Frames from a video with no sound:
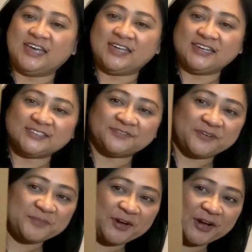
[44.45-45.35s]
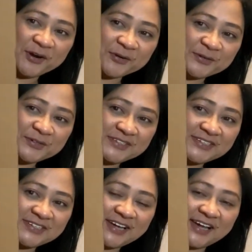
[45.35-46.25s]
and it's from Coach,
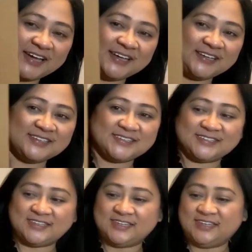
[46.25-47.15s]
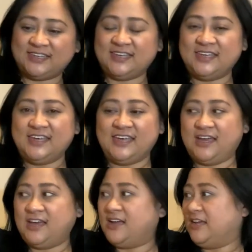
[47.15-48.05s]
you
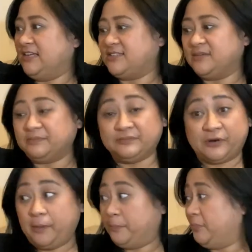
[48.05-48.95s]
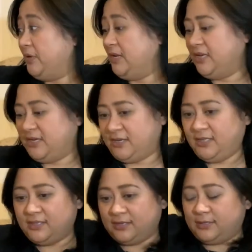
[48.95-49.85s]
guys. It's wrapped pretty good.